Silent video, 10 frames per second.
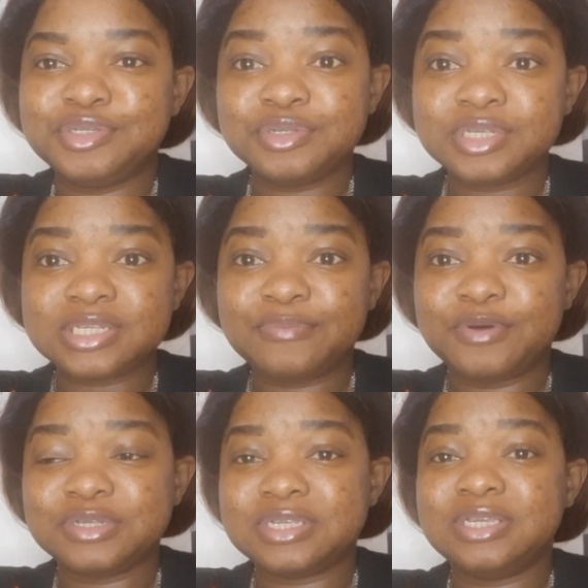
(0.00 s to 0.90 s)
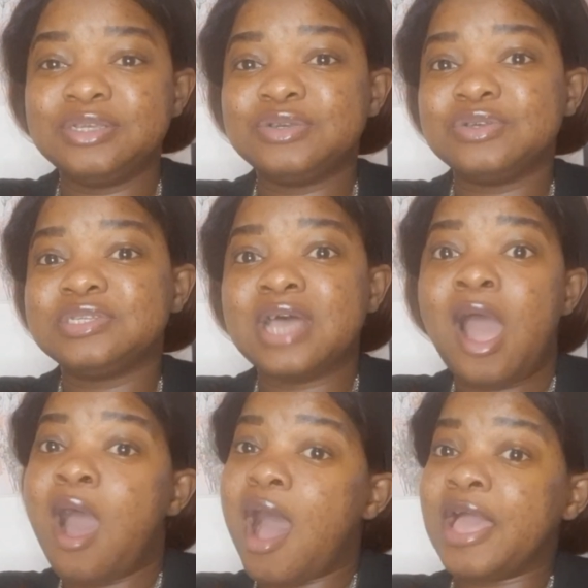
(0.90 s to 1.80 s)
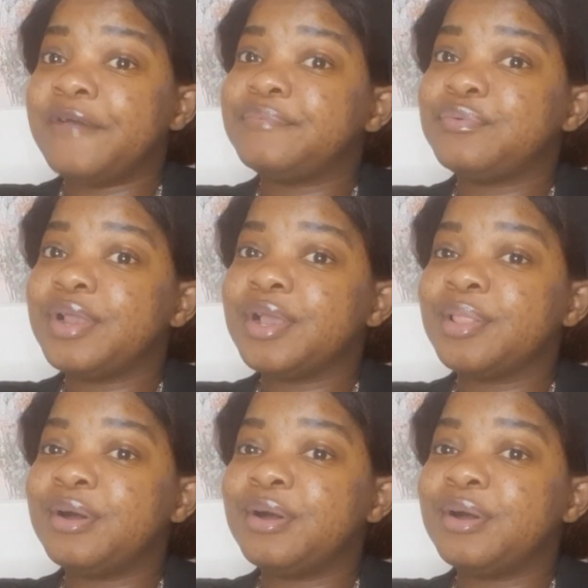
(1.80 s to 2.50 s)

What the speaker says: do this unboxing because I have been waiting a